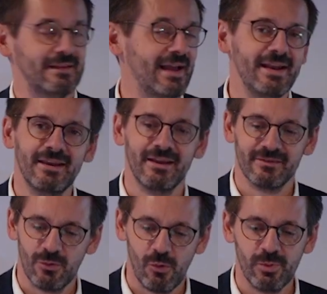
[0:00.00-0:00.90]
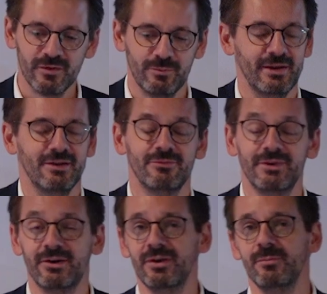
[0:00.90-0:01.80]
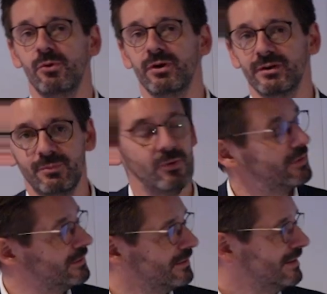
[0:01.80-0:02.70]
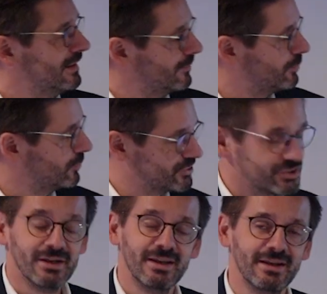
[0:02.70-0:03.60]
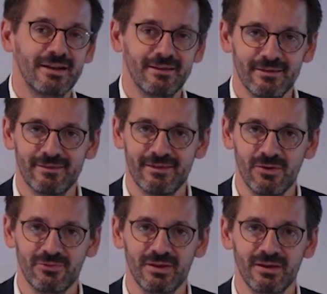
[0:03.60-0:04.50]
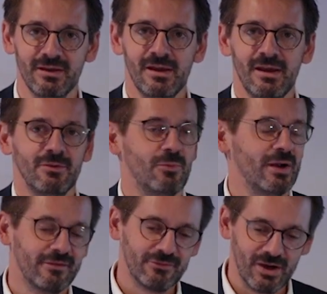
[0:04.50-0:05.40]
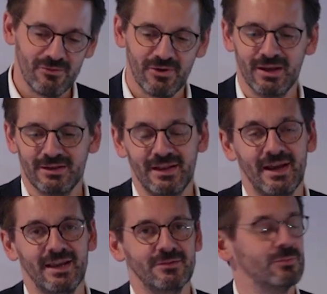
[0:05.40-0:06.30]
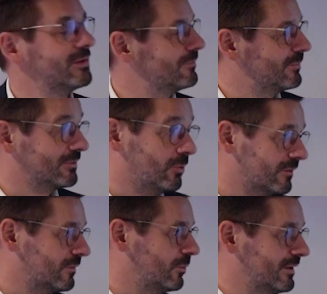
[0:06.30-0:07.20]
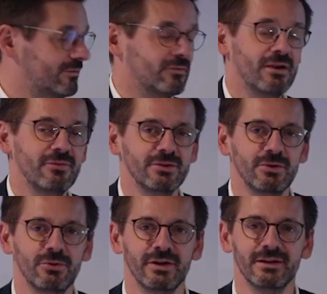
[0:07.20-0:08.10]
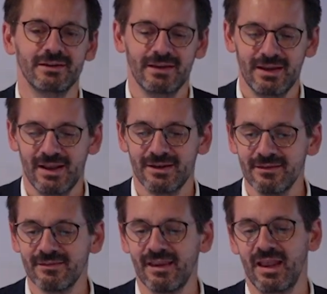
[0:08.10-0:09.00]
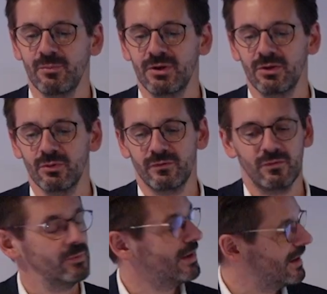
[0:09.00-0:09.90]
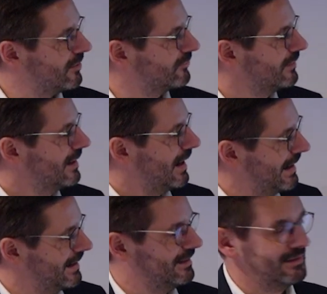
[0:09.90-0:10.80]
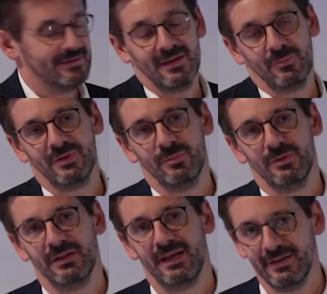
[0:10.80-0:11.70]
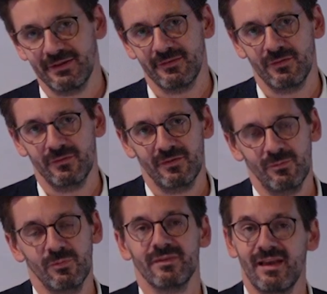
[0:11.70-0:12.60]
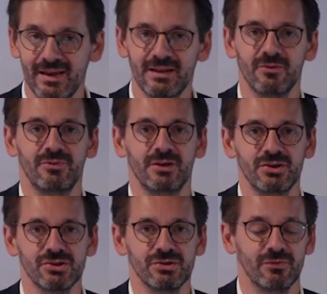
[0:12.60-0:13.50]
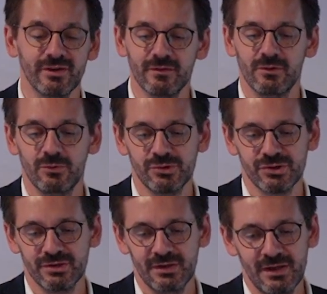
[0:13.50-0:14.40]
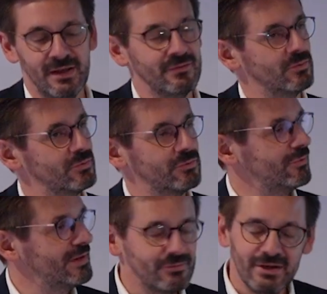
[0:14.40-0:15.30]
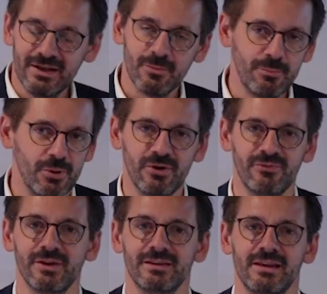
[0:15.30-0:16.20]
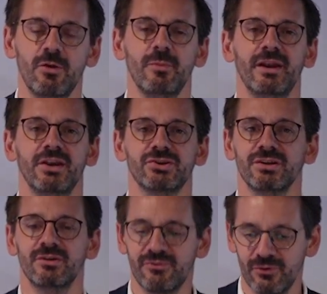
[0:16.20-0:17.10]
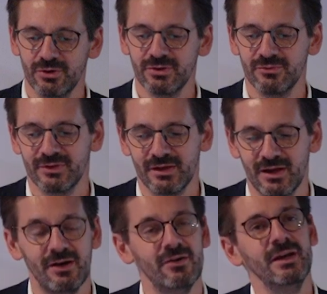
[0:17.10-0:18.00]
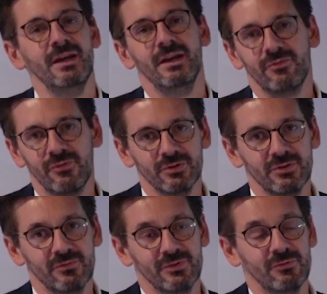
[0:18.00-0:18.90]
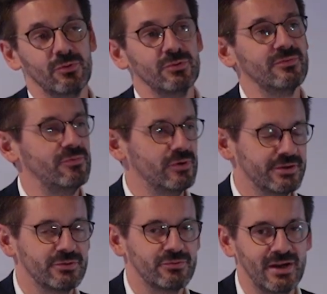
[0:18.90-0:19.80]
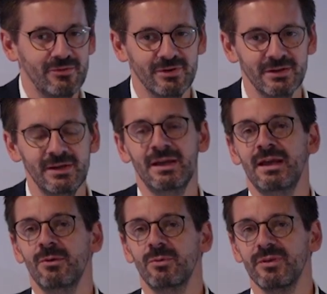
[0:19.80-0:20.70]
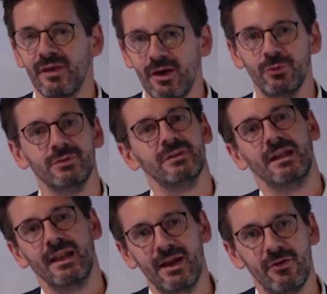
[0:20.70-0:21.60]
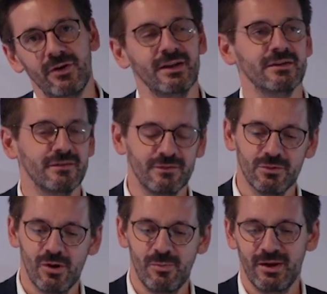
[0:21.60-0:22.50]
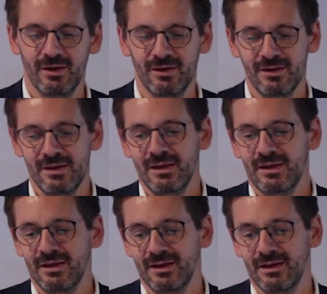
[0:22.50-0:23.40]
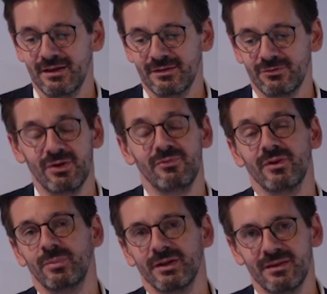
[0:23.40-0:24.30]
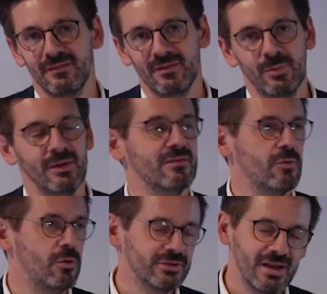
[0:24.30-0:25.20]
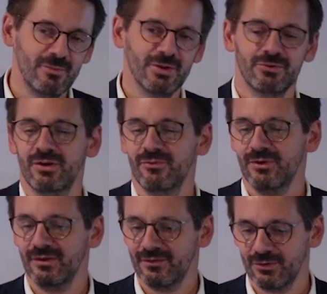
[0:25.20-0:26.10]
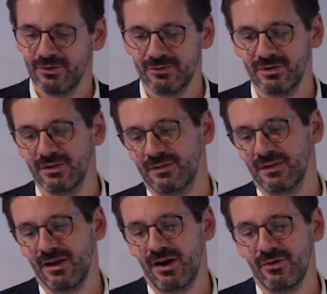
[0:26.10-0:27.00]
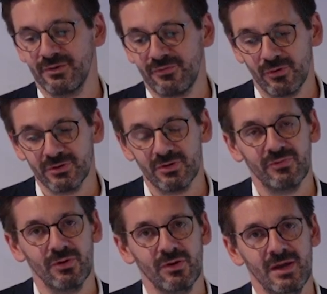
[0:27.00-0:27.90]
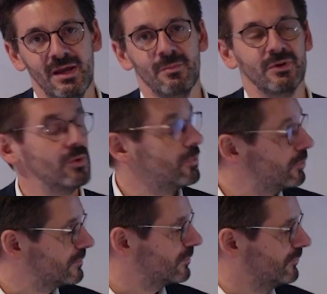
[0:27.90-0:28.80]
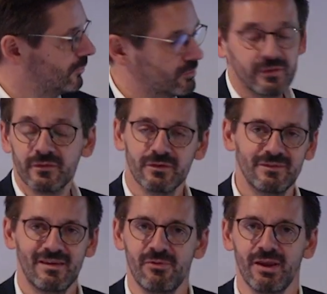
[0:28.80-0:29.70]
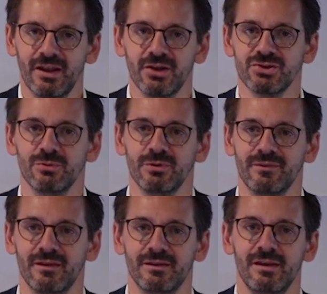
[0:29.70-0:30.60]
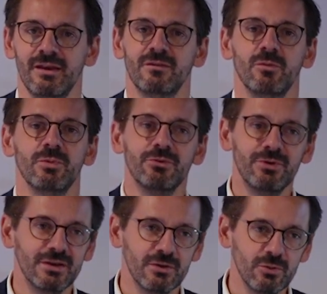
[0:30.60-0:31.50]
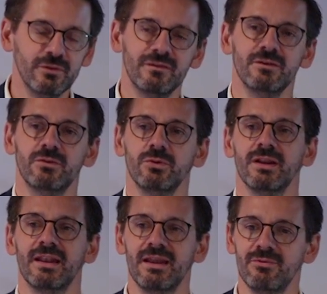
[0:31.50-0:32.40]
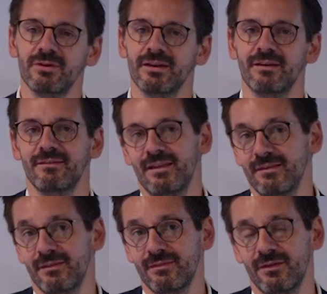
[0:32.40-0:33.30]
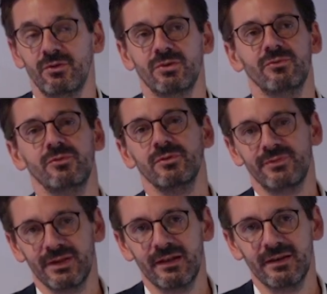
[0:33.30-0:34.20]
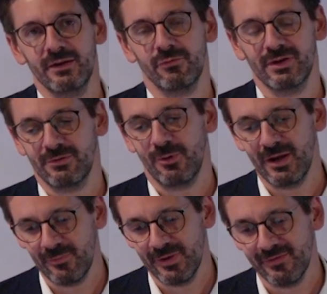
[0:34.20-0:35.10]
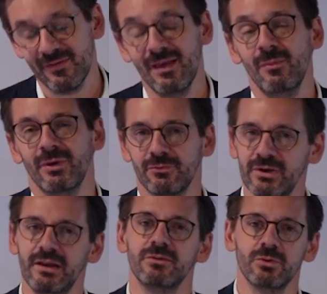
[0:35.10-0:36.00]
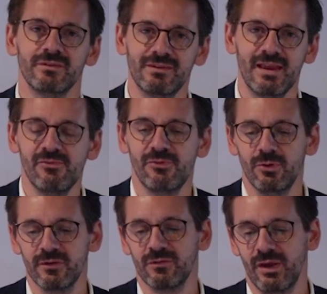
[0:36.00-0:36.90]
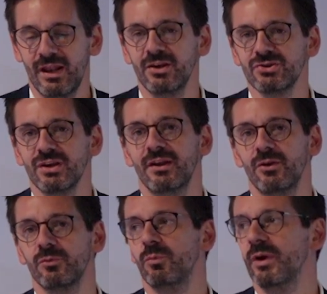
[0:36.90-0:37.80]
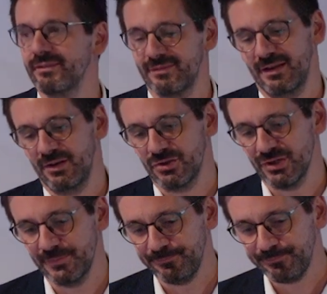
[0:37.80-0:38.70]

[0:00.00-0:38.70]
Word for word: Lighting has always played a very important portion in safety, whilst driving at night, but also whilst driving during the day, and this can be used. So we have highly adaptable lighting system with high definition resolution, so to create really the perfect illumination in front of the car, in front of the road for the driver, without glaring, disturbing traffic participants, oncoming traffic, so that the car in front of you. But we also focus on saving energy with that. So we reduce it to the level that is necessary to fulfill legal requirements, but really to save also energy and not waste energy.